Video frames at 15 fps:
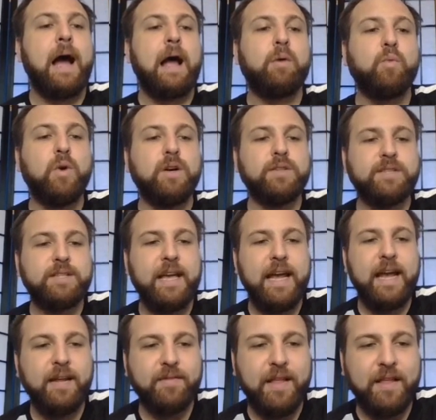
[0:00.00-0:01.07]
will
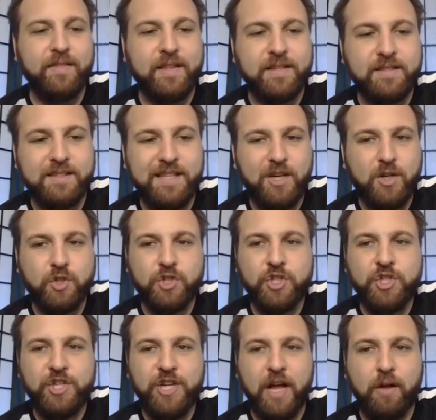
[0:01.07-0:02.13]
say that this little
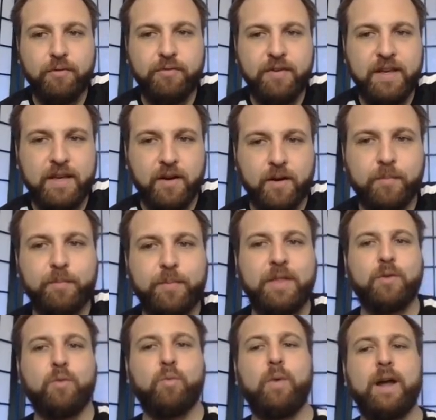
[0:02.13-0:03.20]
shelf here, that
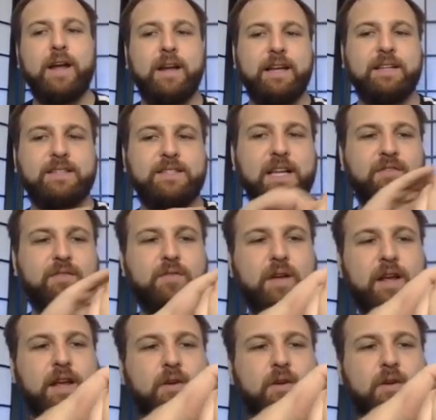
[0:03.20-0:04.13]
the way instead of it